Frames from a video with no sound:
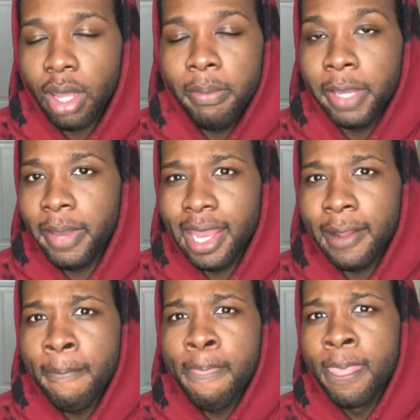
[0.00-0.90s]
Big Bang.
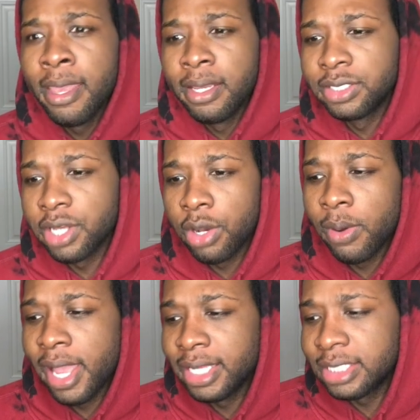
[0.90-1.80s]

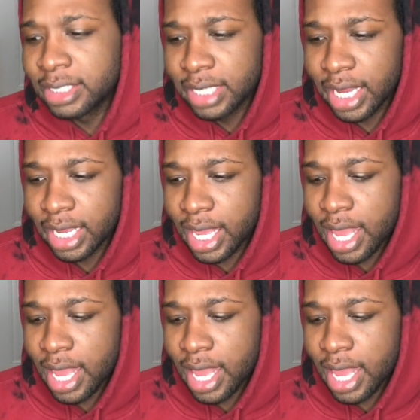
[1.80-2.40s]
So it's just like,